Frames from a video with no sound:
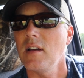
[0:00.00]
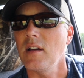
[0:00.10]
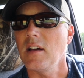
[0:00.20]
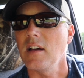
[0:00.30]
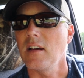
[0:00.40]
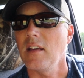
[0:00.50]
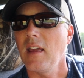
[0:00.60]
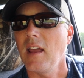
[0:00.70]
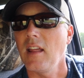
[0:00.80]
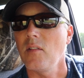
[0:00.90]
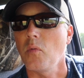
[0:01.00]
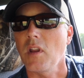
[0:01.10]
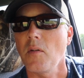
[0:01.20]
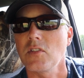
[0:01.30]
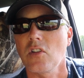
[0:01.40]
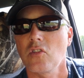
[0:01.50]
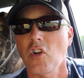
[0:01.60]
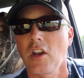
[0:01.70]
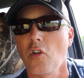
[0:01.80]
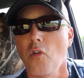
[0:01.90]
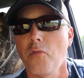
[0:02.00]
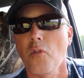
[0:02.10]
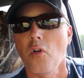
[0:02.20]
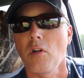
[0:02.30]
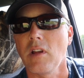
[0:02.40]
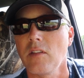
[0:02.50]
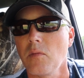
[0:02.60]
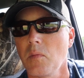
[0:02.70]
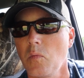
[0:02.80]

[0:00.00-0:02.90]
And what I was trying to go for is